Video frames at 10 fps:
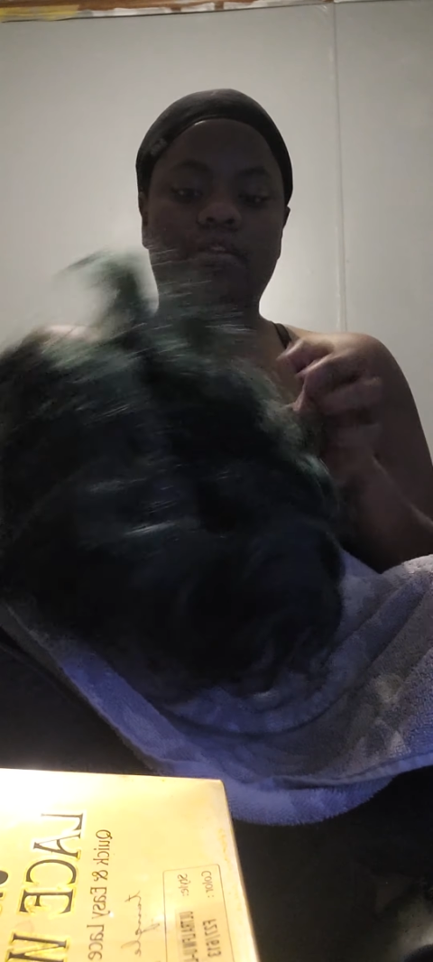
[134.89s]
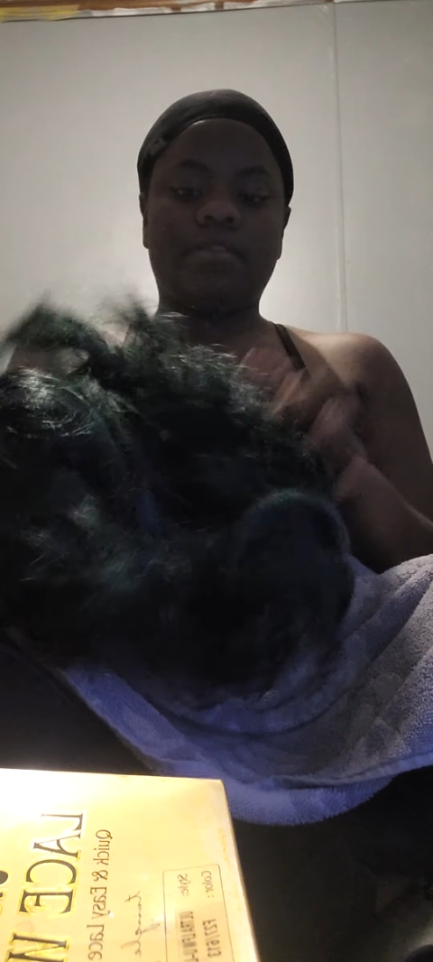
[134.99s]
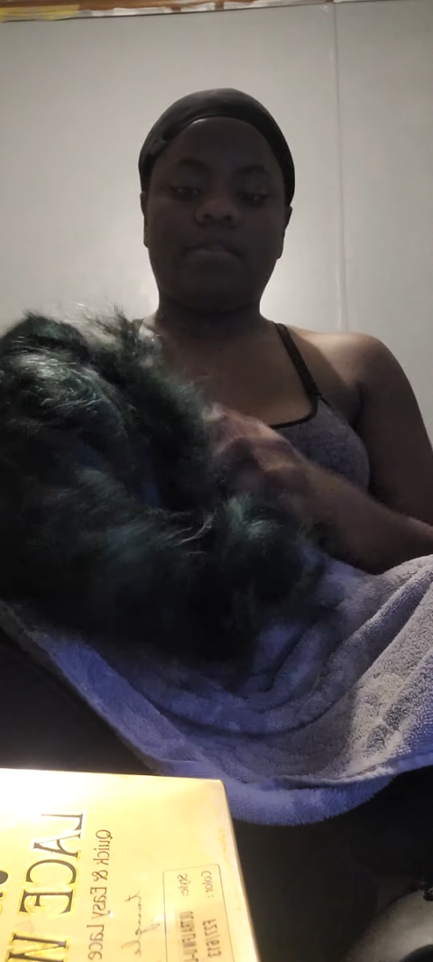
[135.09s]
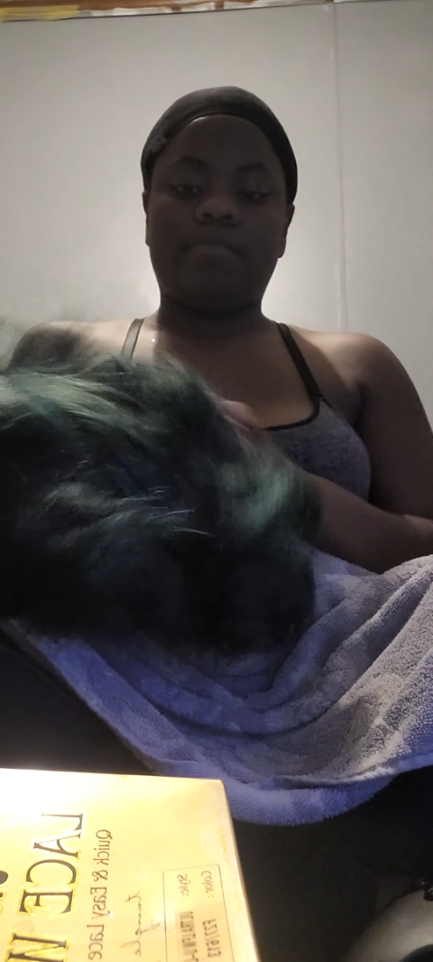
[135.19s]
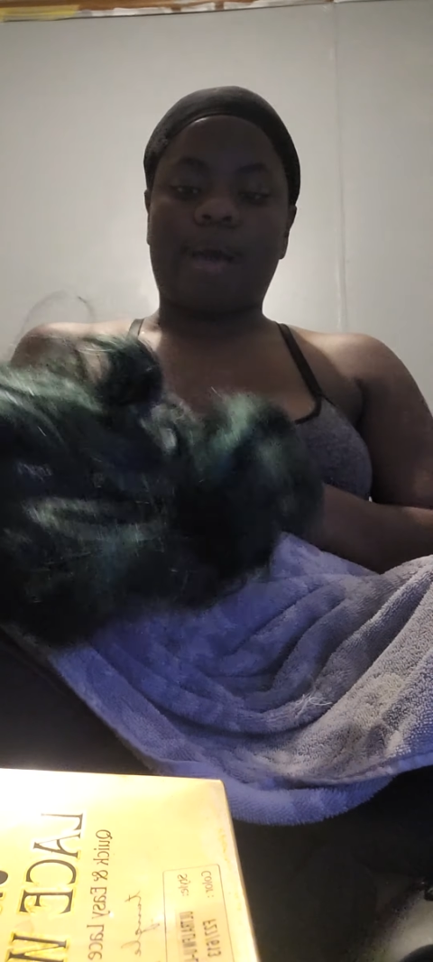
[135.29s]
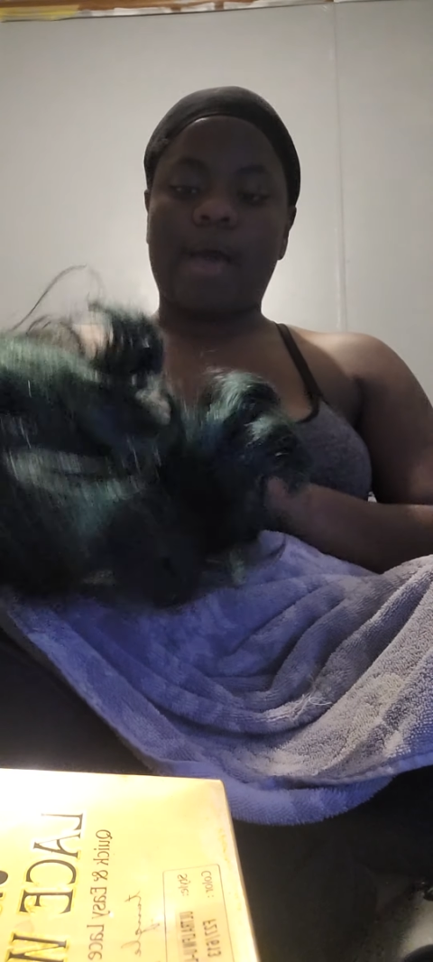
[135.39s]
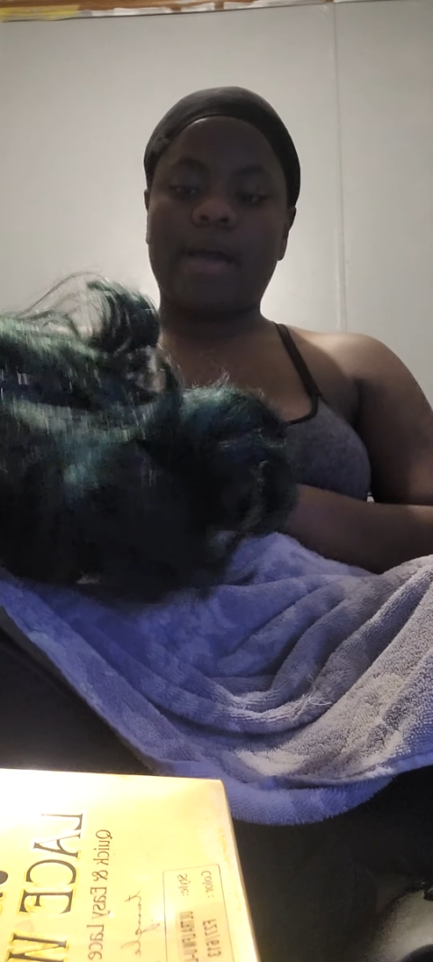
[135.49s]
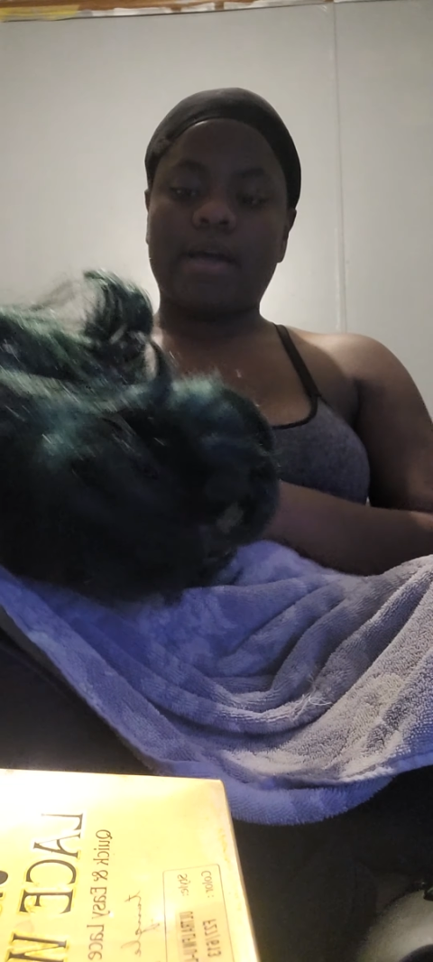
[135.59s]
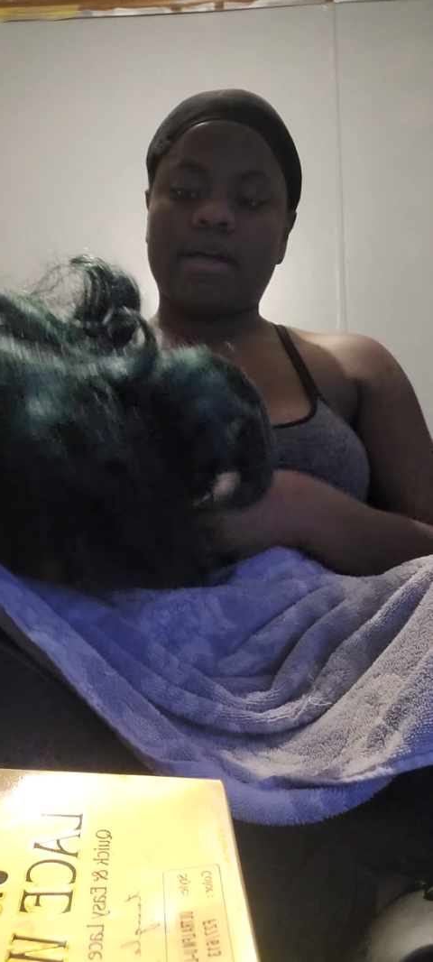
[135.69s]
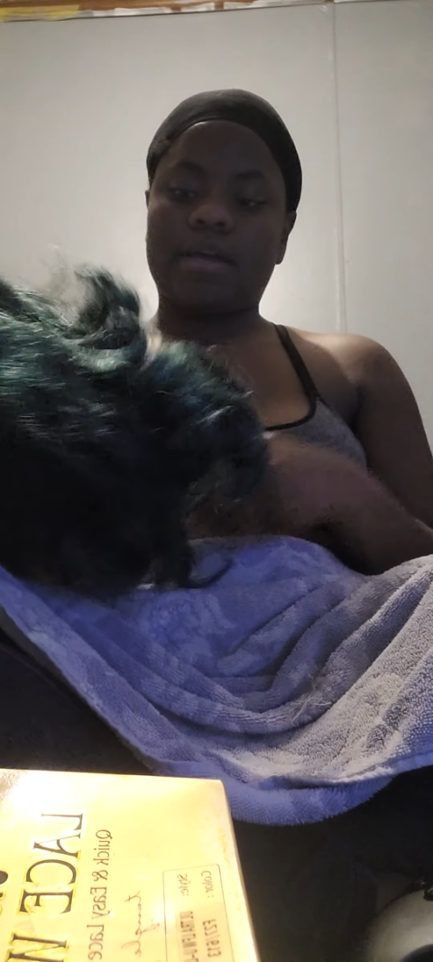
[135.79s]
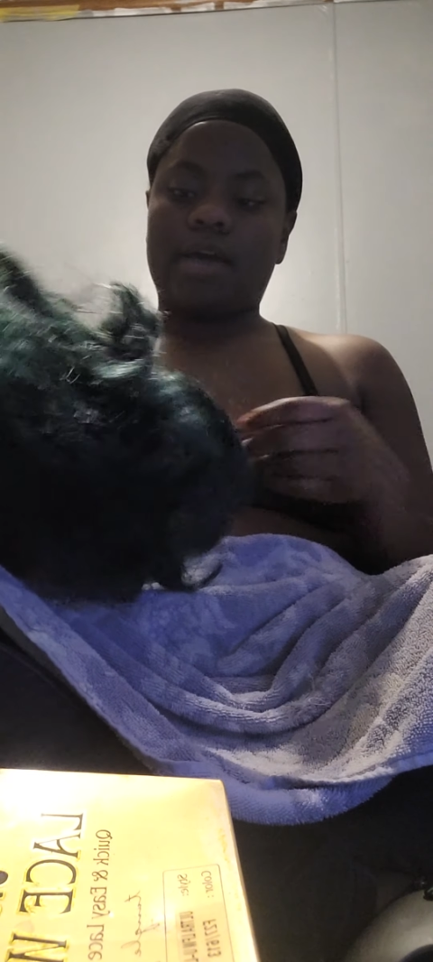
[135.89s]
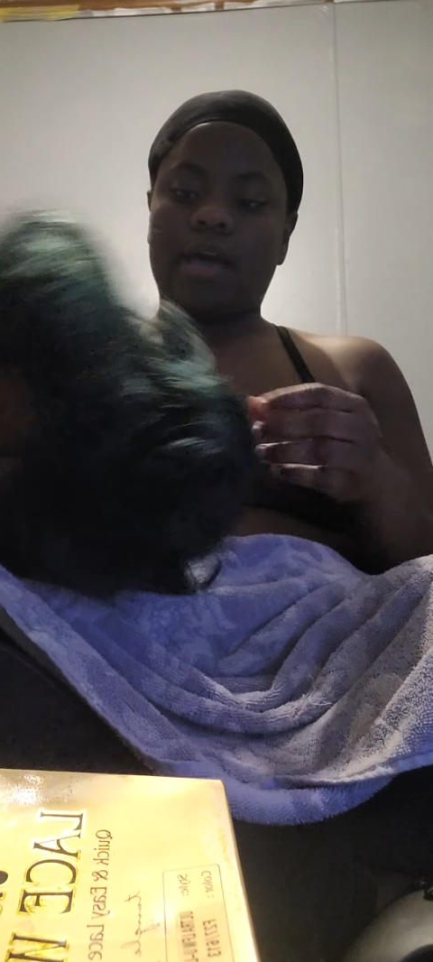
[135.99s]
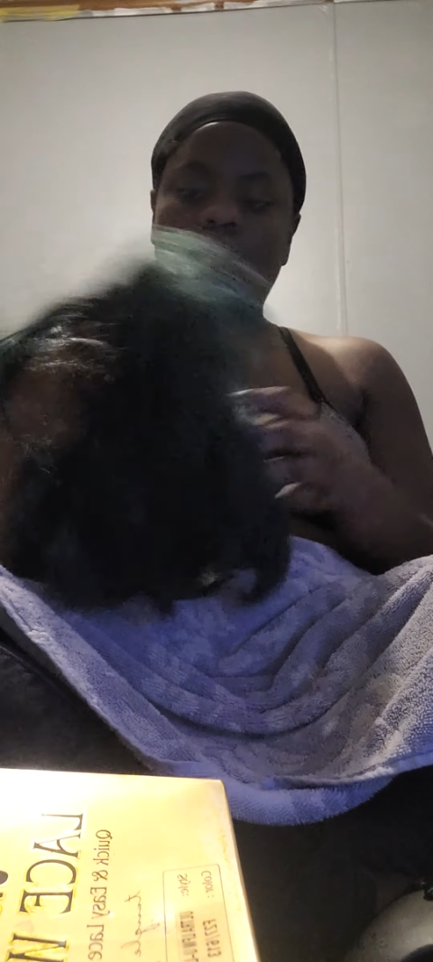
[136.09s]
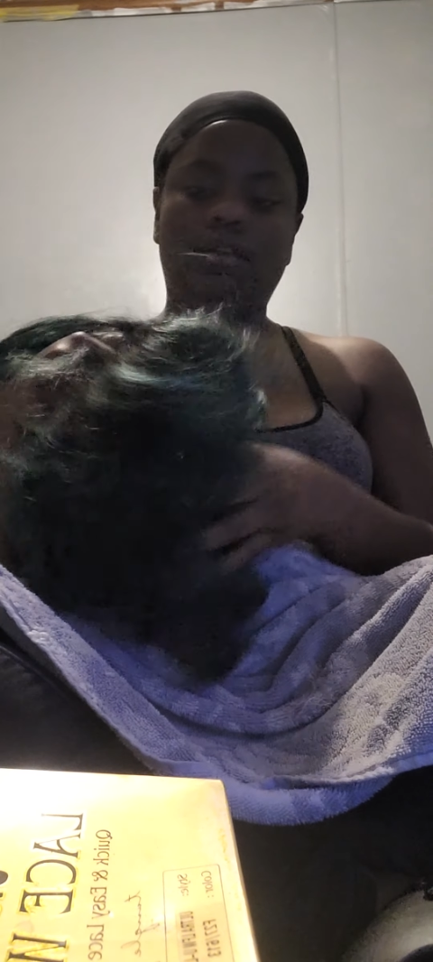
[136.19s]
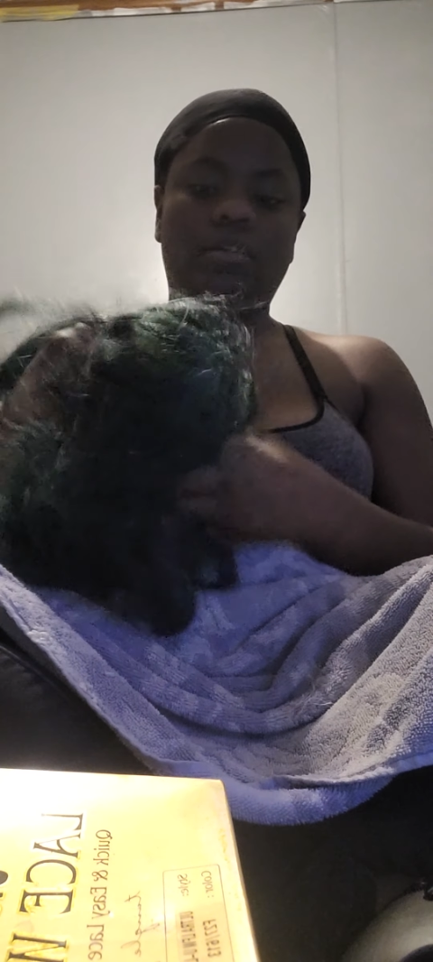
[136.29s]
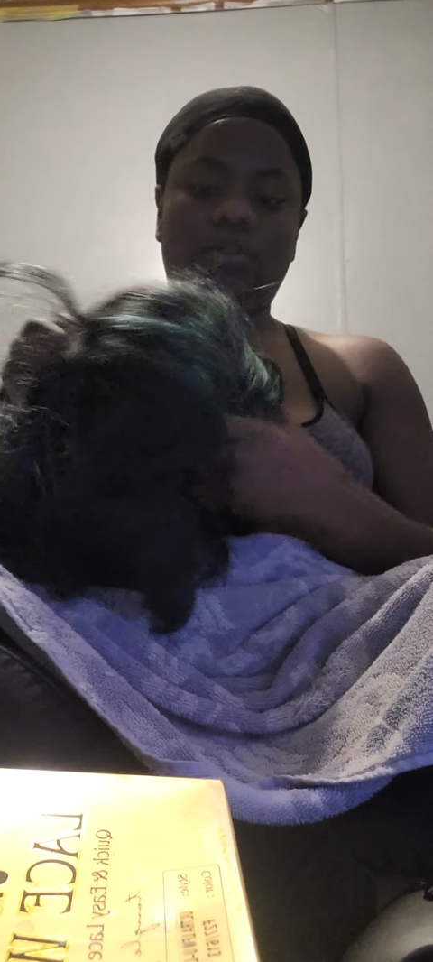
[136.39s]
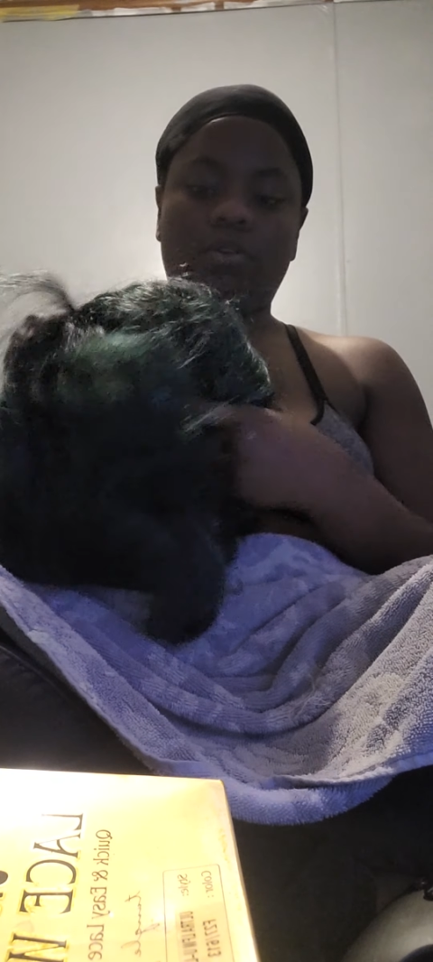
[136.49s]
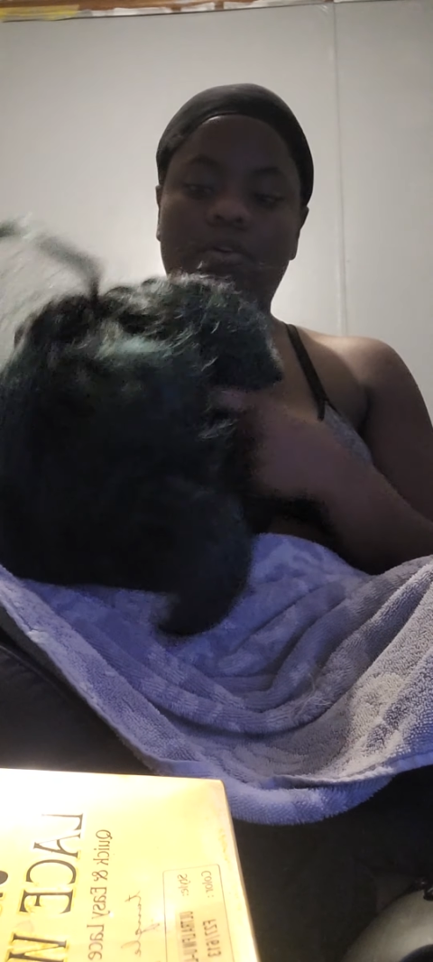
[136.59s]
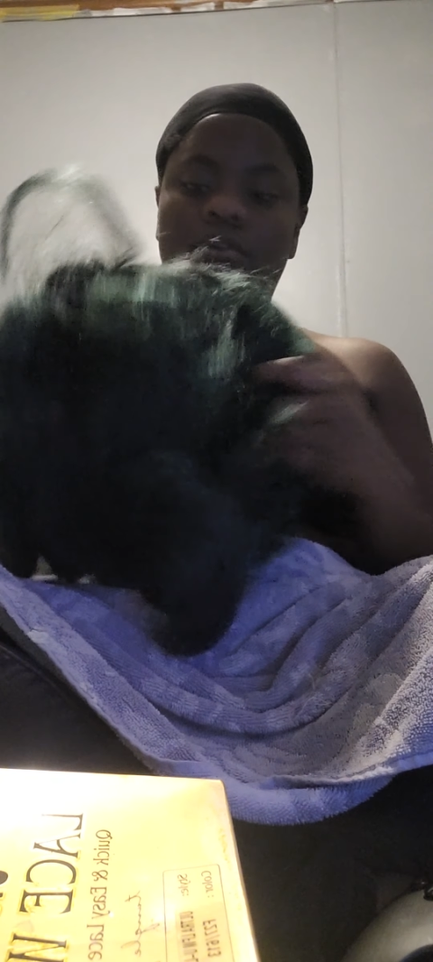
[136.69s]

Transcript: and the back got a little